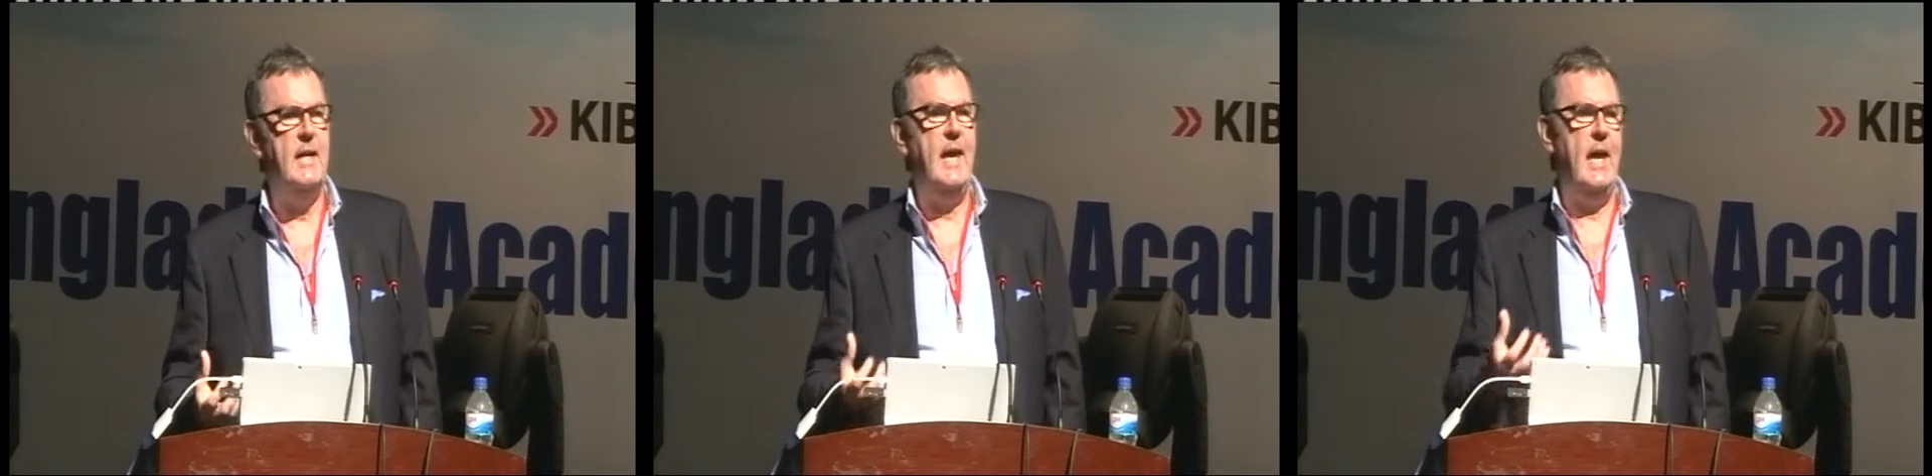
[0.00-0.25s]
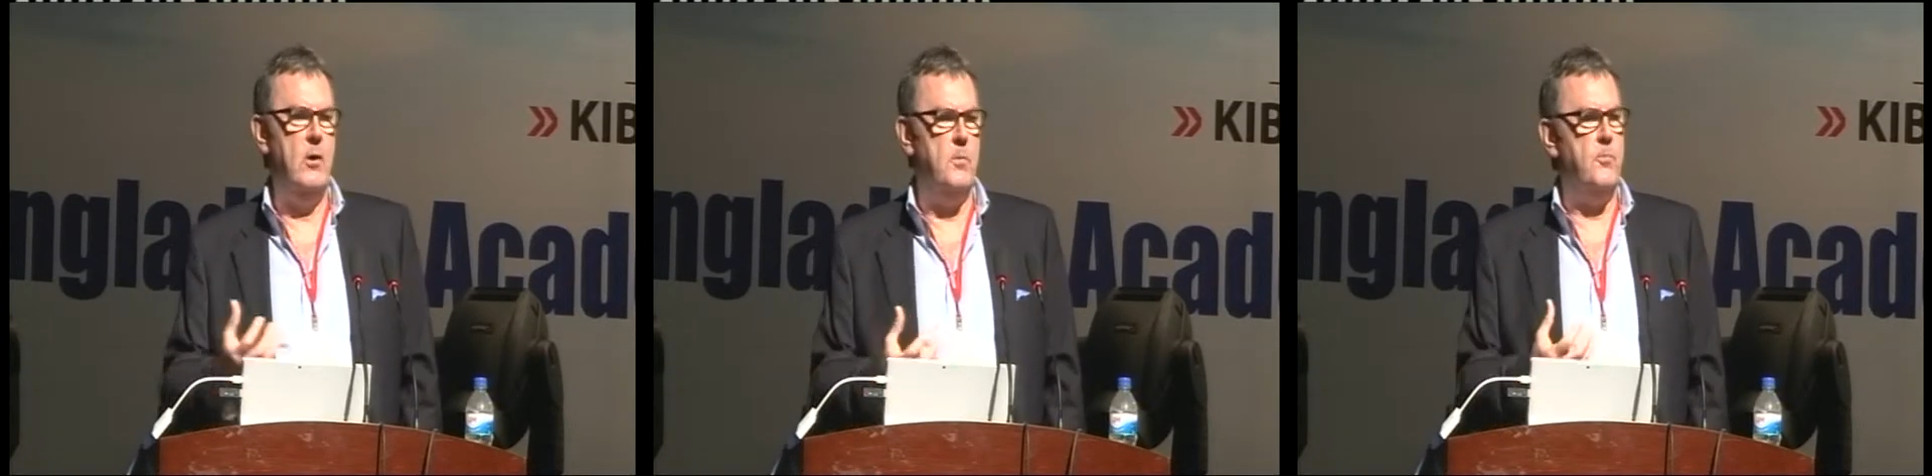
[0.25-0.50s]

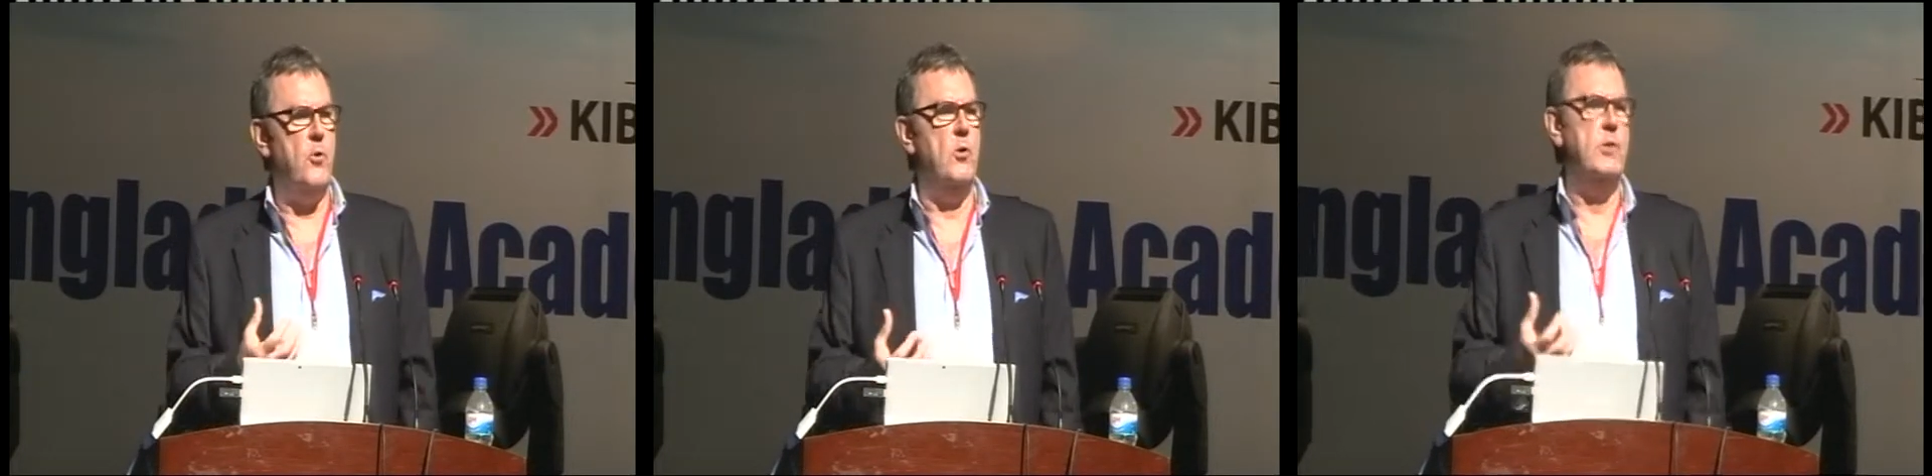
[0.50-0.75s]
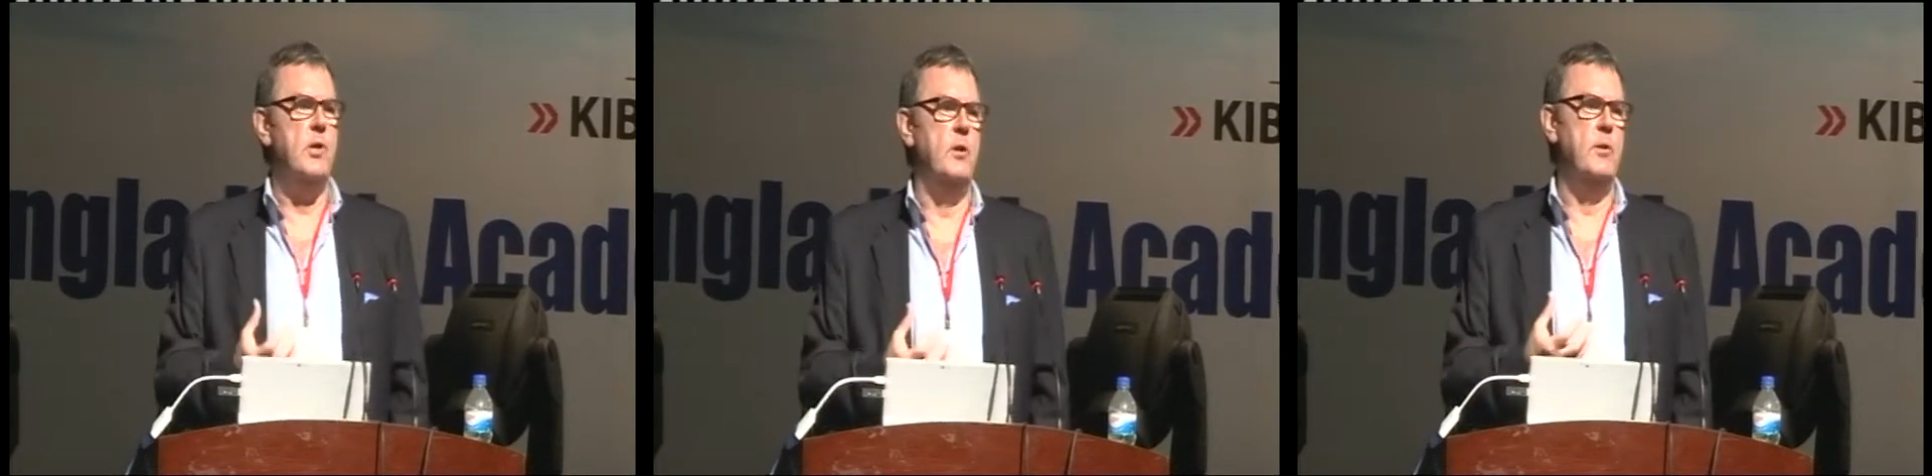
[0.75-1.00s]
he'll
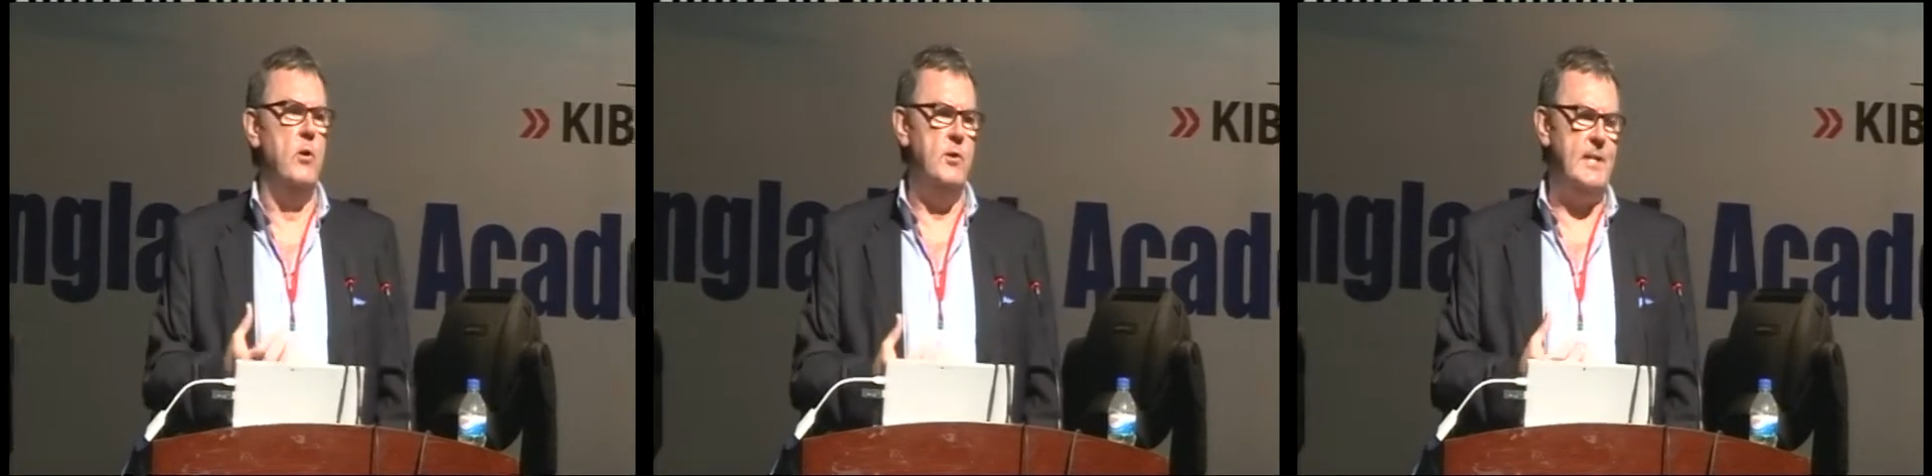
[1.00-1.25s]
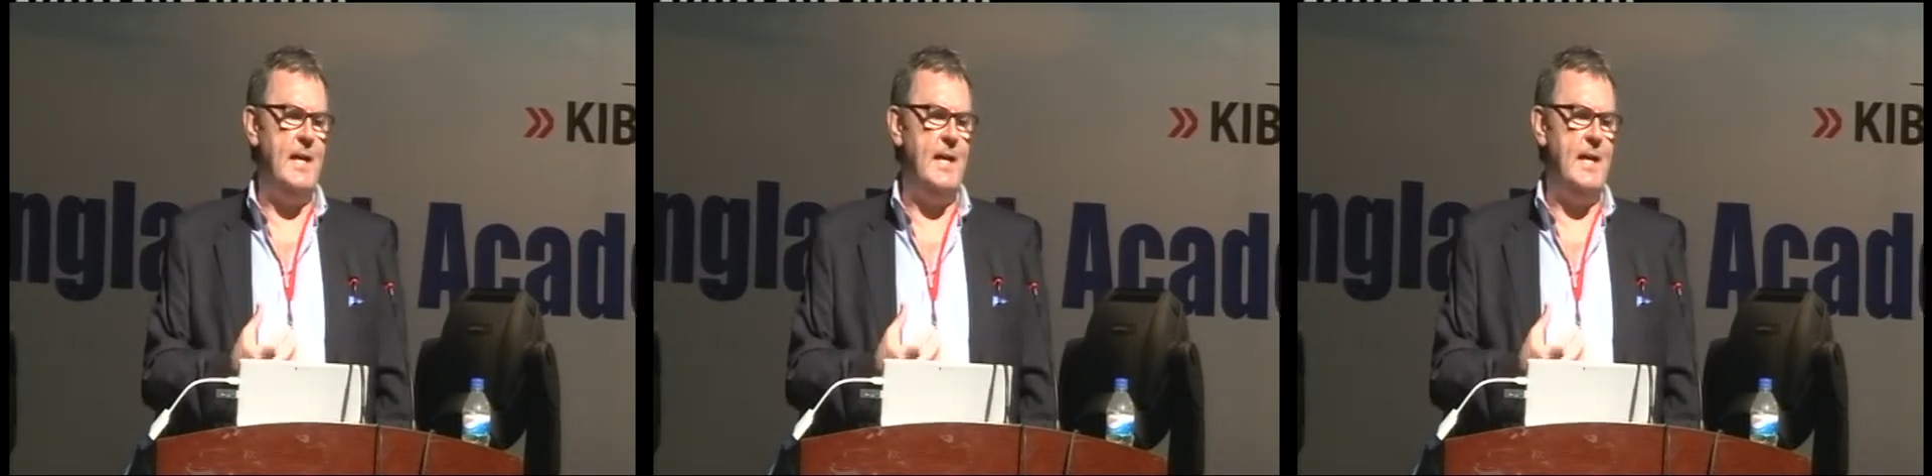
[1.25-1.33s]
brooks on those